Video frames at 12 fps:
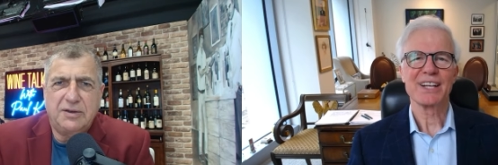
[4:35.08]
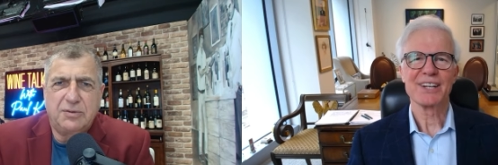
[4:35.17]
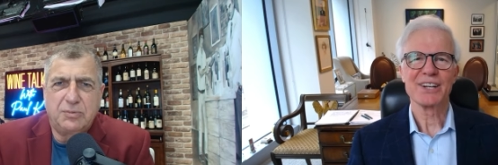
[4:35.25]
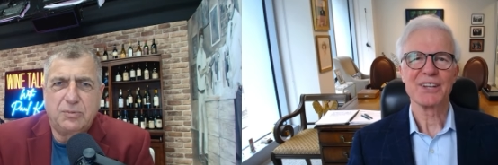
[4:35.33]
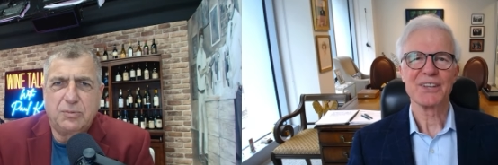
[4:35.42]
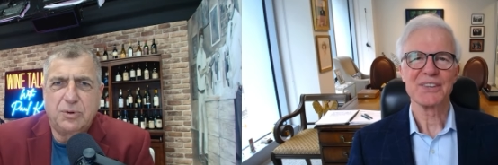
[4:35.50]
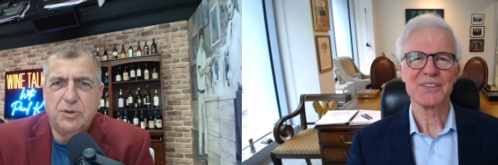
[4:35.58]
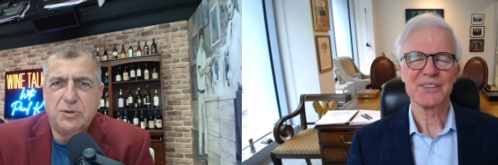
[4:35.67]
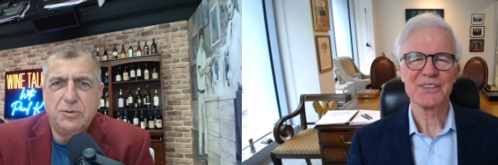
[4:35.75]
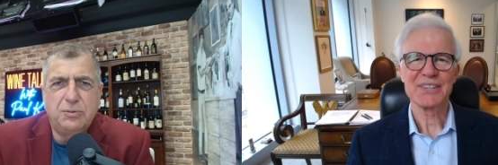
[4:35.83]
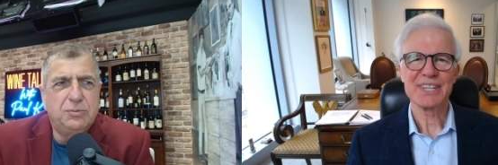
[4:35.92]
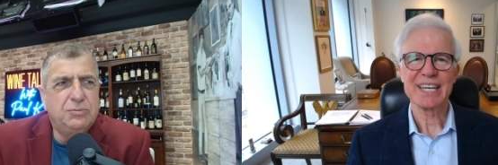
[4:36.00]
Speaker 1: were
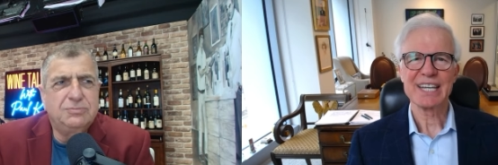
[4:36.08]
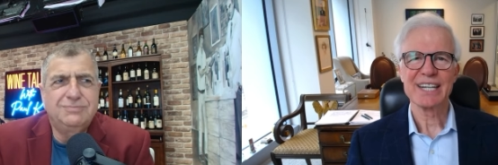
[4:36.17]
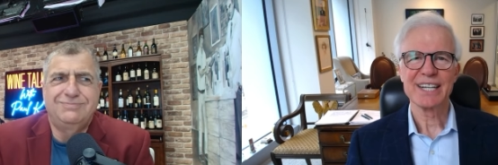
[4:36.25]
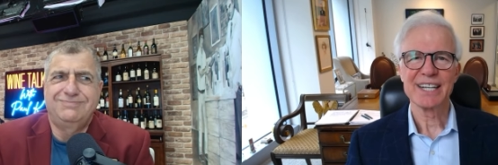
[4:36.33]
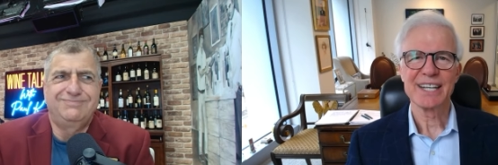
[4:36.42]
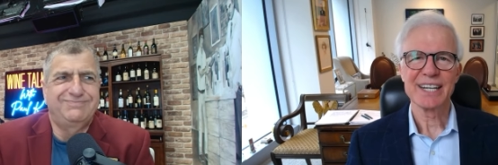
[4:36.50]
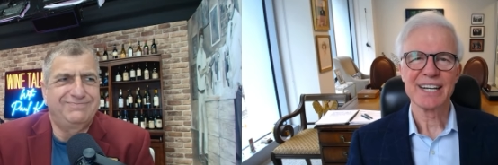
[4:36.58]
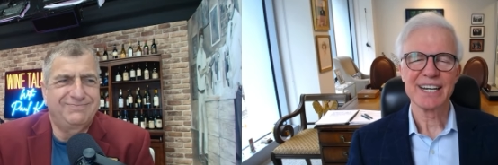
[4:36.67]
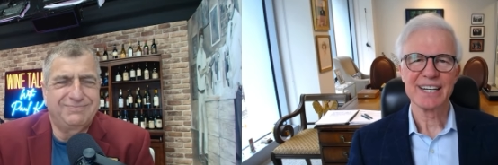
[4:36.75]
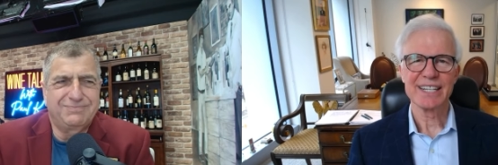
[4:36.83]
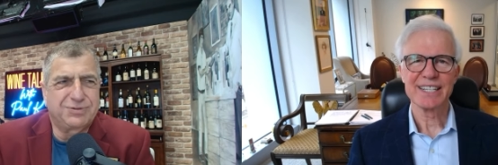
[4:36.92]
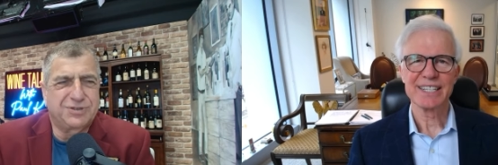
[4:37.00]
you
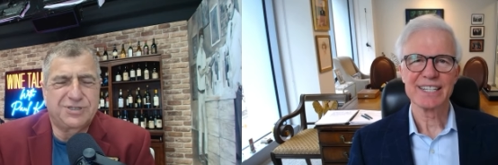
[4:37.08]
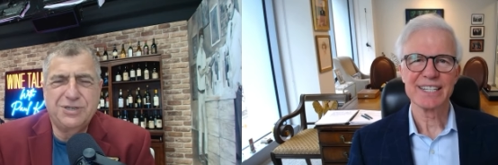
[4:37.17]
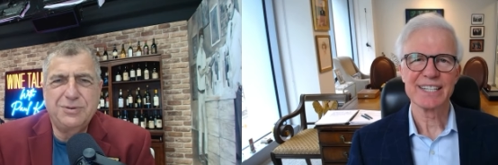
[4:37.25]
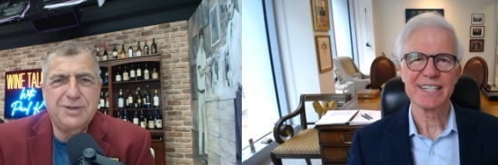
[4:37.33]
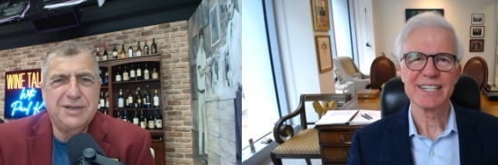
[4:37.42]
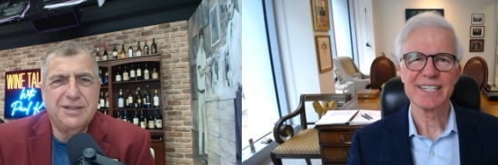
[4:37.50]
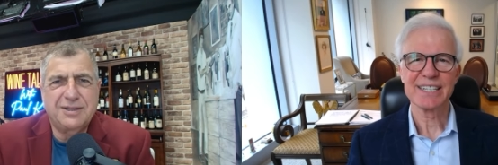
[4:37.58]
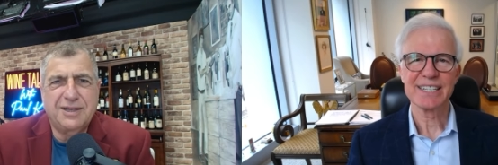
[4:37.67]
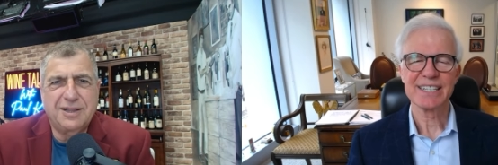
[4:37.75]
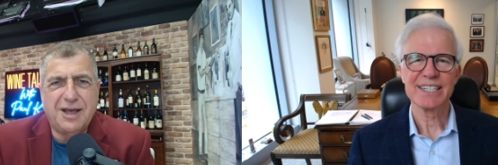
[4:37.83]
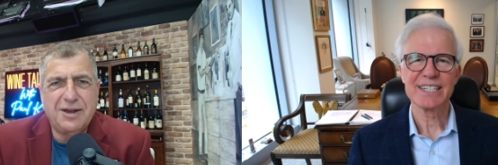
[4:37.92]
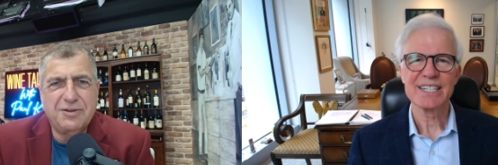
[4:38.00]
pursuing a, a
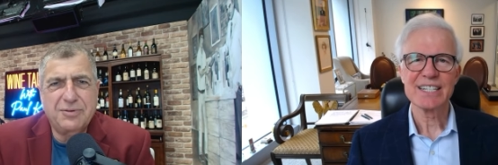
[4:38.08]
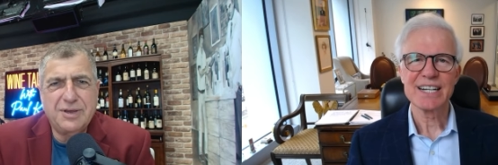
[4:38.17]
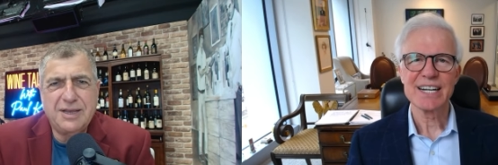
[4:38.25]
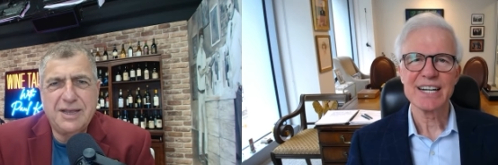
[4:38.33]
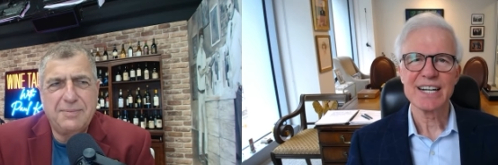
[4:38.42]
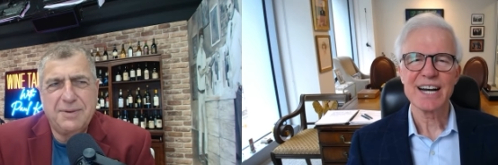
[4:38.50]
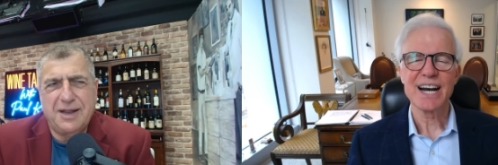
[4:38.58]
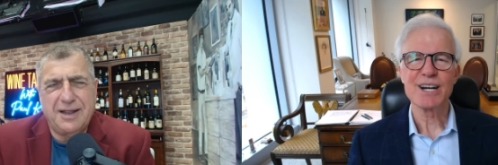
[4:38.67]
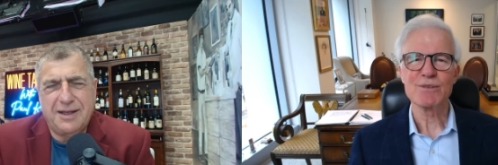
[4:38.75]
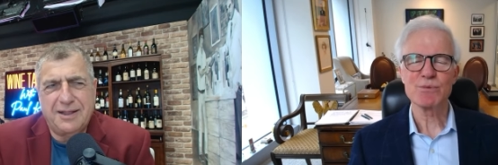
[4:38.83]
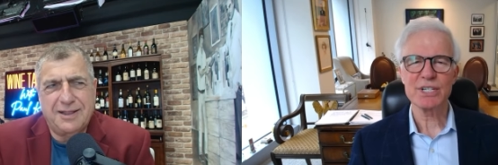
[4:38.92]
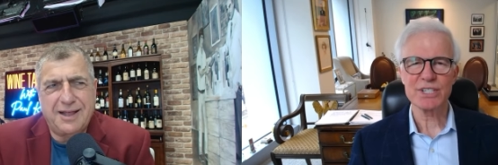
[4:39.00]
law degree? I mean, a,
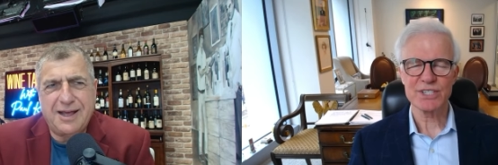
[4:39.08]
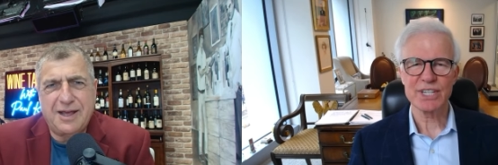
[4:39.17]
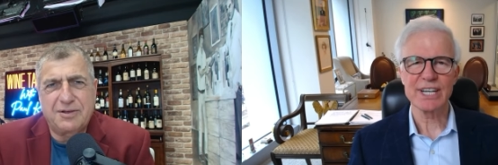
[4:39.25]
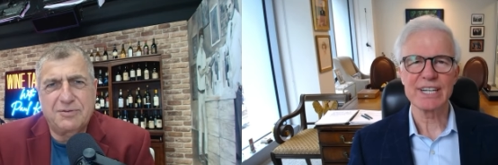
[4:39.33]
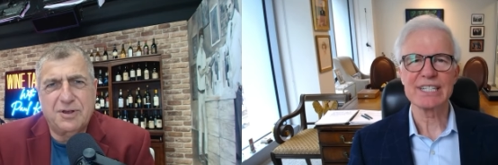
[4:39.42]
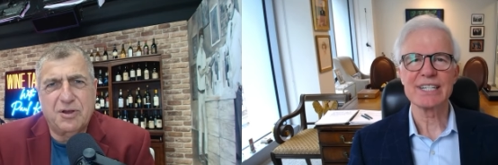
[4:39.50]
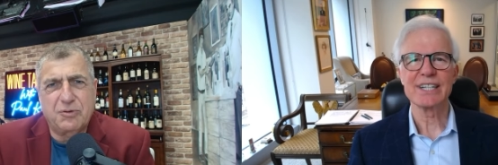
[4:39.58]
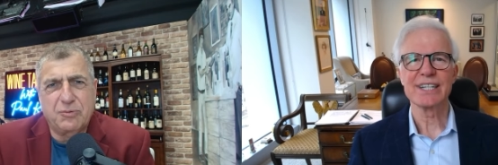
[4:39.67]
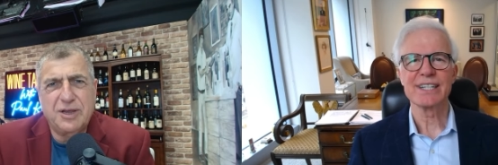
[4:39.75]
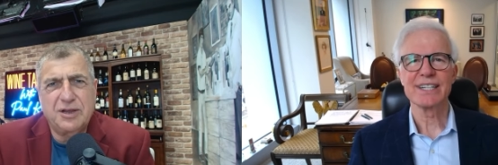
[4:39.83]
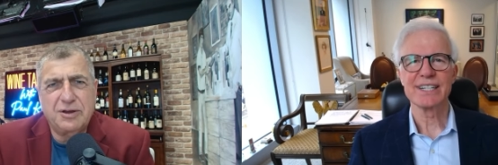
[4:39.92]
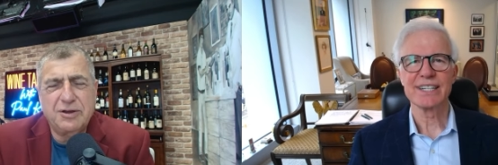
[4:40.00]
I was, a, a uh,
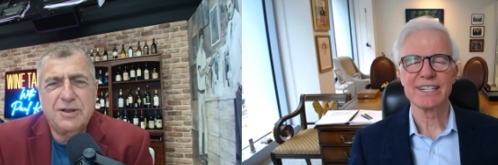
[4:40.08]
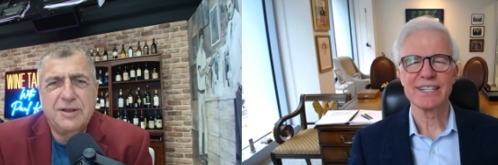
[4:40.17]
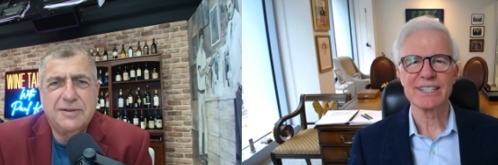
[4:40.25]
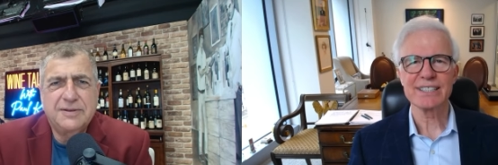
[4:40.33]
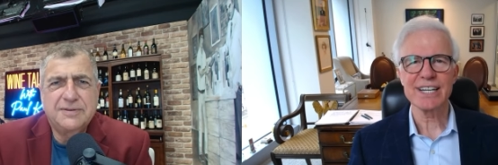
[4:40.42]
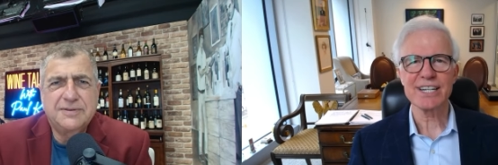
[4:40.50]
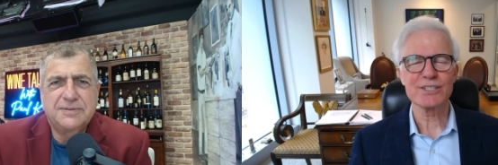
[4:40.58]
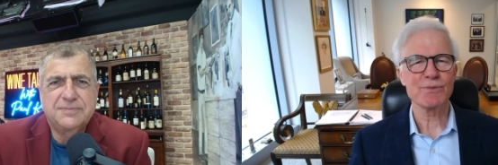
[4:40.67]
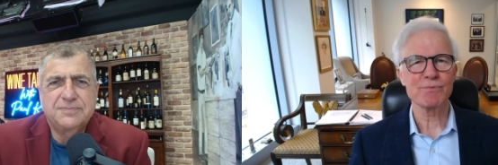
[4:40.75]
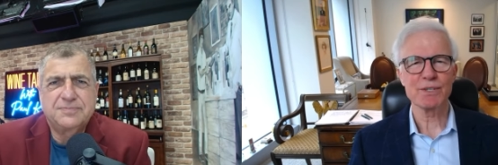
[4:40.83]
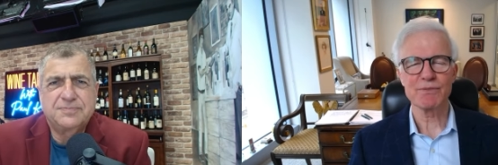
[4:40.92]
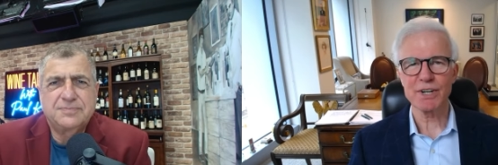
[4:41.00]
career.
Speaker 2: Yeah,
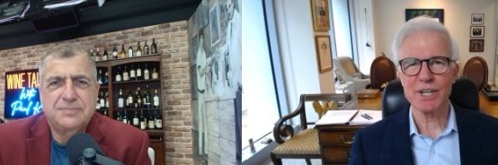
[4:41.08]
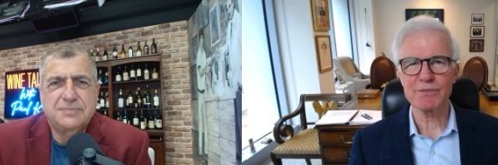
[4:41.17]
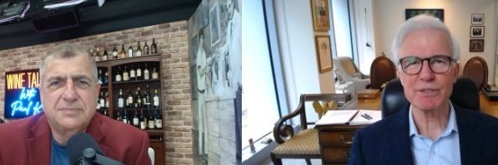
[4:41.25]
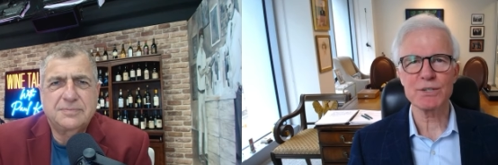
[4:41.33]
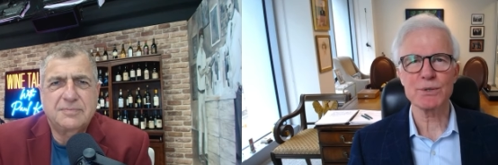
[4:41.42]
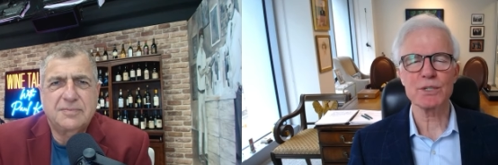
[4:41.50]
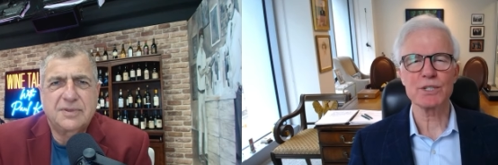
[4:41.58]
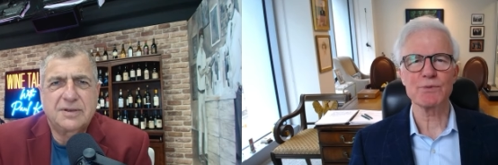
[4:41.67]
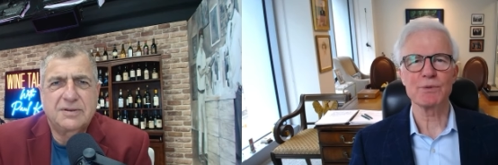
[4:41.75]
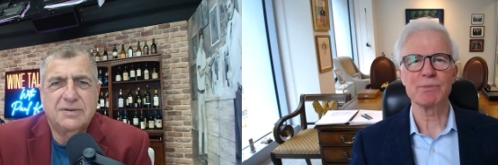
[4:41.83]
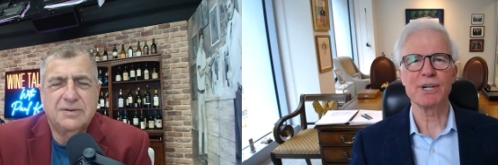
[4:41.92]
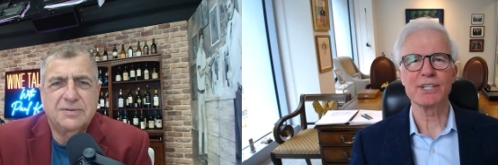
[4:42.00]
you're you're very
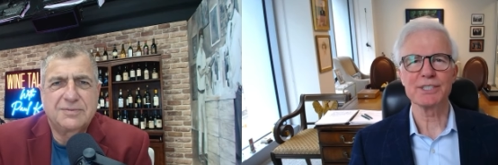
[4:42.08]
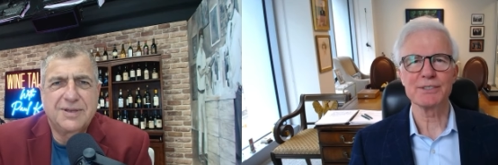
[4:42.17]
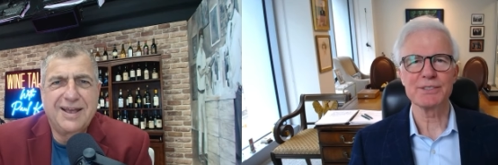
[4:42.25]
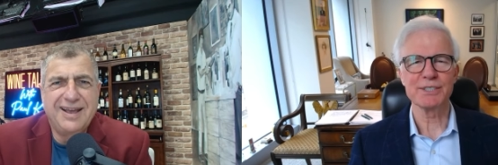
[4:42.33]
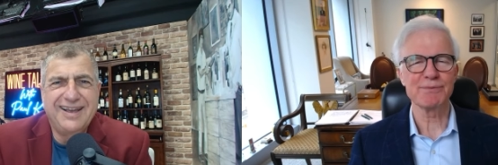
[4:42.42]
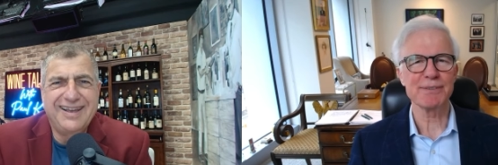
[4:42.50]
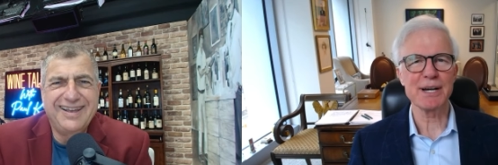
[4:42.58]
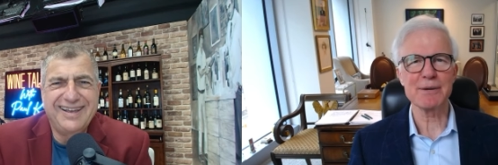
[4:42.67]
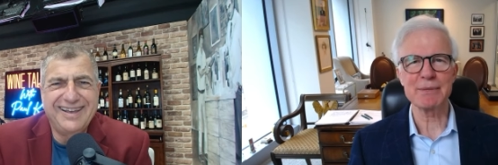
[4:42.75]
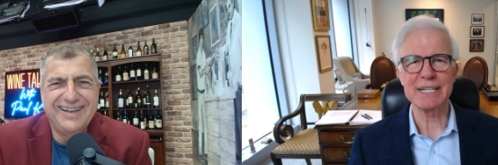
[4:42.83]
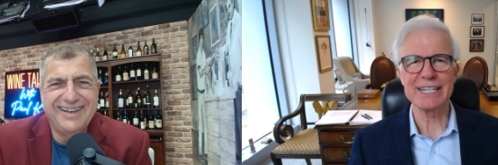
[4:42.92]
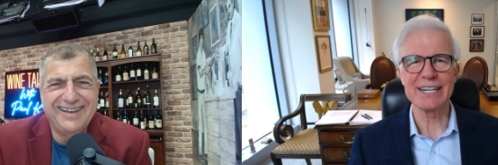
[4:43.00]
resourceful, Paul. You you
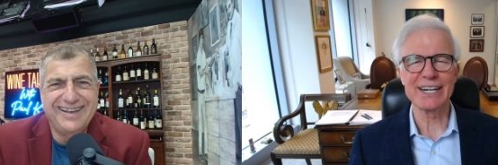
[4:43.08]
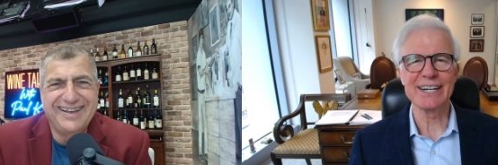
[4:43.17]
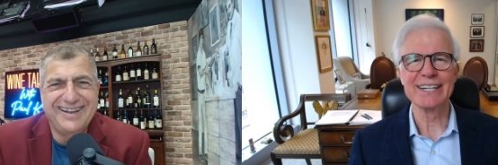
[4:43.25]
found me. Uh,